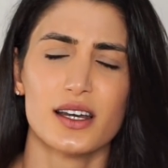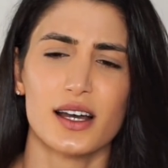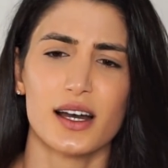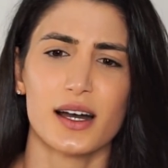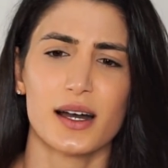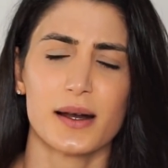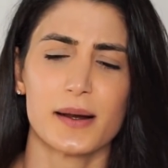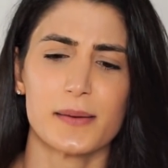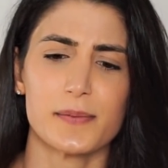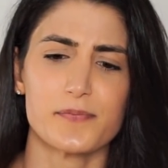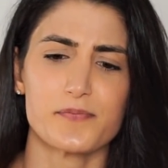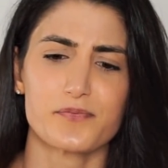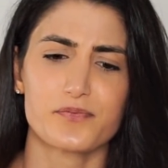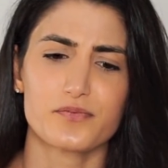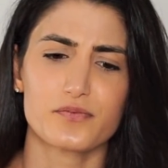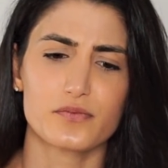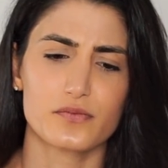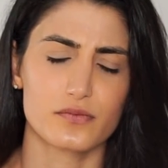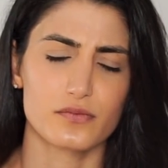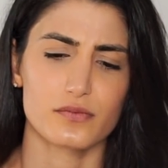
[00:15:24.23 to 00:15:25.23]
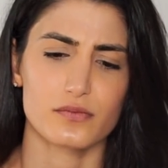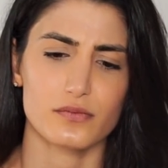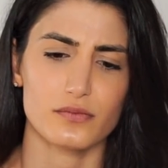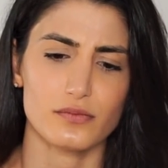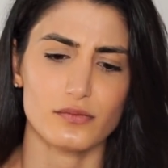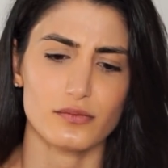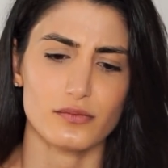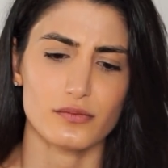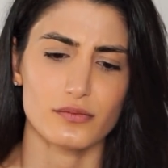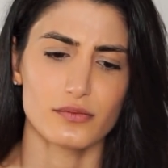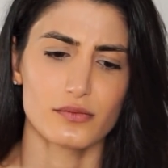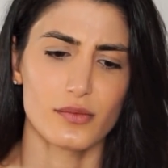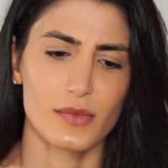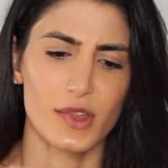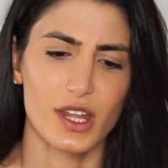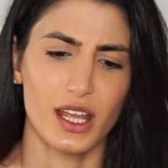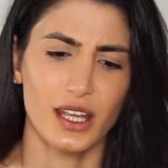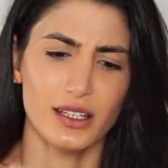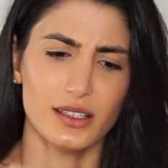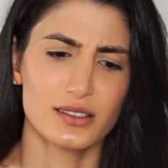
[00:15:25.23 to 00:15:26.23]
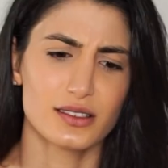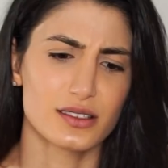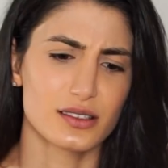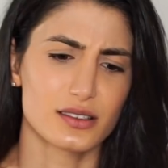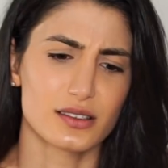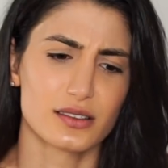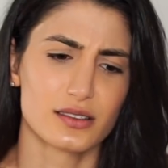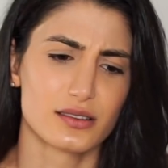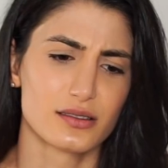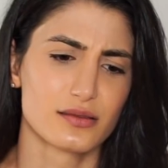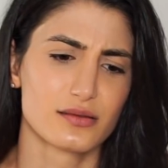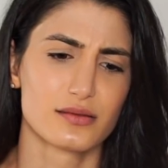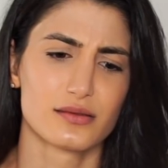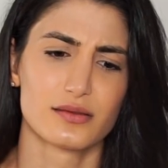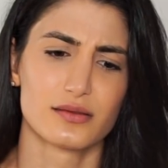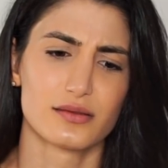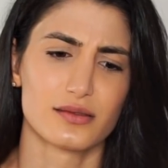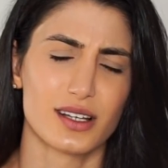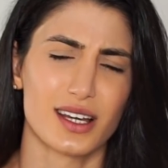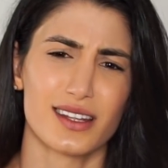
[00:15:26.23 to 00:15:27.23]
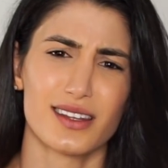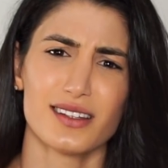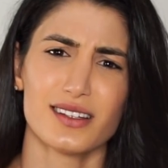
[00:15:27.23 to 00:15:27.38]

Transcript: And I